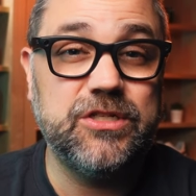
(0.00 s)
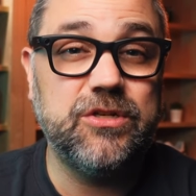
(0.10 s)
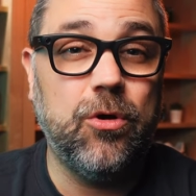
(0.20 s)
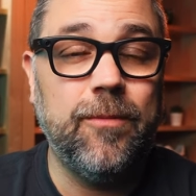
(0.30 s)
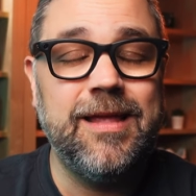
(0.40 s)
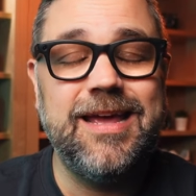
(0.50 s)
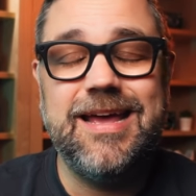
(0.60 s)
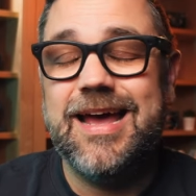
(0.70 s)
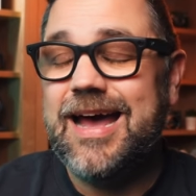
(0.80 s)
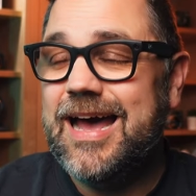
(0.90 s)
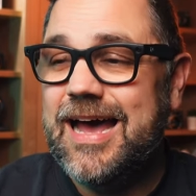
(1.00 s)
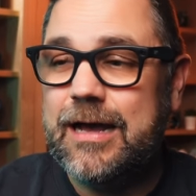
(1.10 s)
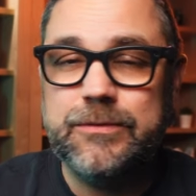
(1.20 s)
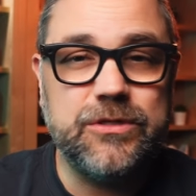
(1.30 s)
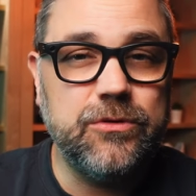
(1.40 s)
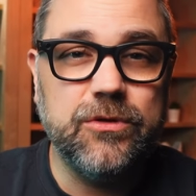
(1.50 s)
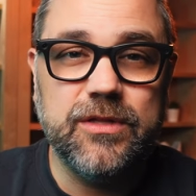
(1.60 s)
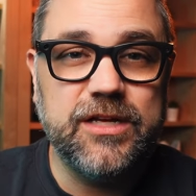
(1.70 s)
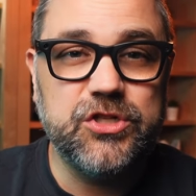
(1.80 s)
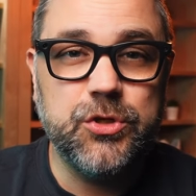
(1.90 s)
So
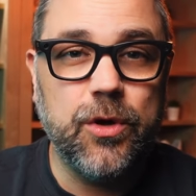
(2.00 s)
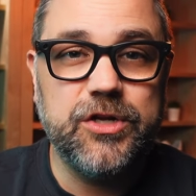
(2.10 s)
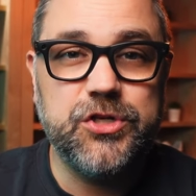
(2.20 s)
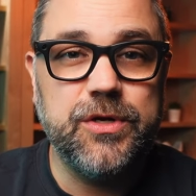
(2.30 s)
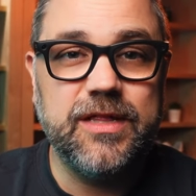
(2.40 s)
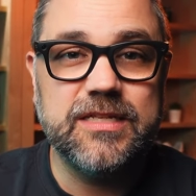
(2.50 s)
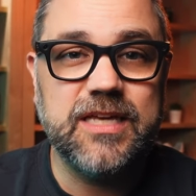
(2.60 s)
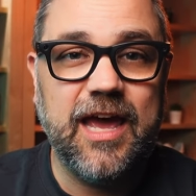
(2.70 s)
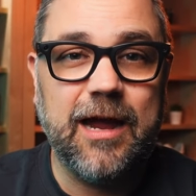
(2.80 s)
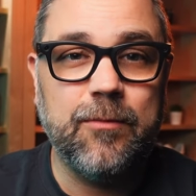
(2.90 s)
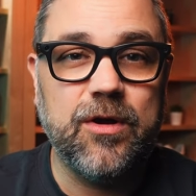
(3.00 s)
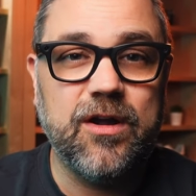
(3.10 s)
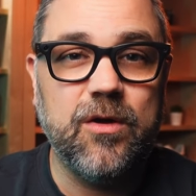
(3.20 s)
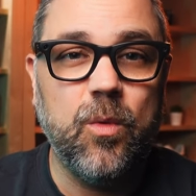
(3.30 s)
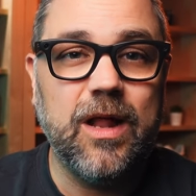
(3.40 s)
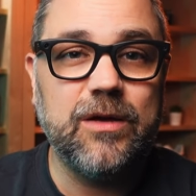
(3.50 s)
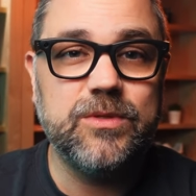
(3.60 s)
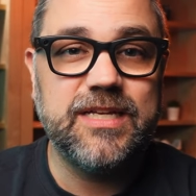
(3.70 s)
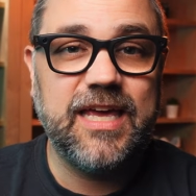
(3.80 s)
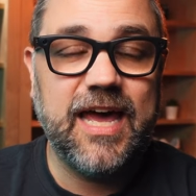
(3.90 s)
absolutely enjoyed shooting this camera while I
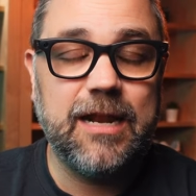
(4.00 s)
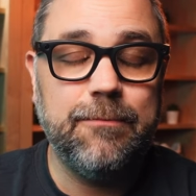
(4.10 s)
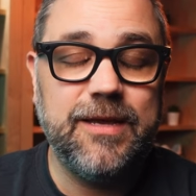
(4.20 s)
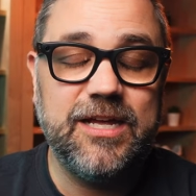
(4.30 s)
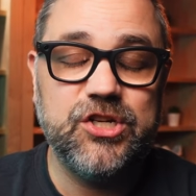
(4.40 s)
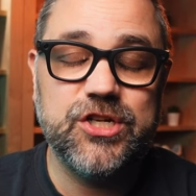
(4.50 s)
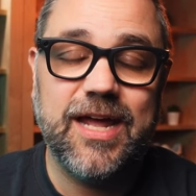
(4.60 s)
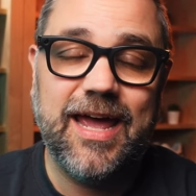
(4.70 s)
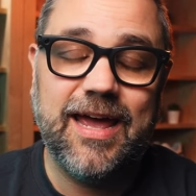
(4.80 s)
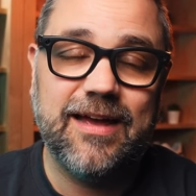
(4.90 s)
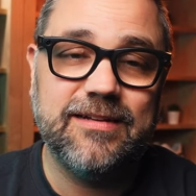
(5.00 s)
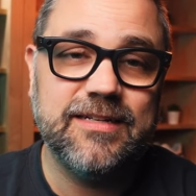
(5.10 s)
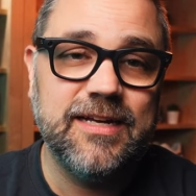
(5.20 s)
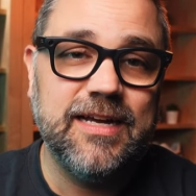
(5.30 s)
was in Cannon Beach and